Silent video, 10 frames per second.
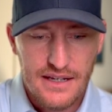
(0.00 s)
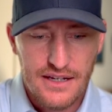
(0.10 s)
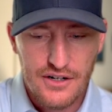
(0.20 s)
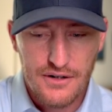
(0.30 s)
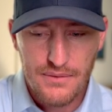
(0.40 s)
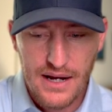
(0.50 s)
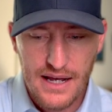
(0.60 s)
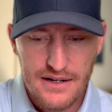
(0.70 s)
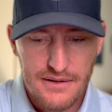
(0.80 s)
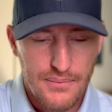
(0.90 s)

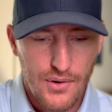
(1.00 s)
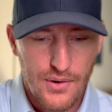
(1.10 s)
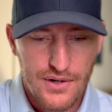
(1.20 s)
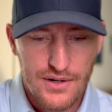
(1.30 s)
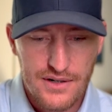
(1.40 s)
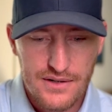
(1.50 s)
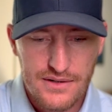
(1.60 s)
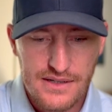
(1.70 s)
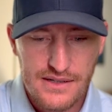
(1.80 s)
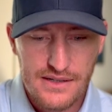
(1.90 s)
broader
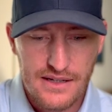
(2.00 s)
borders,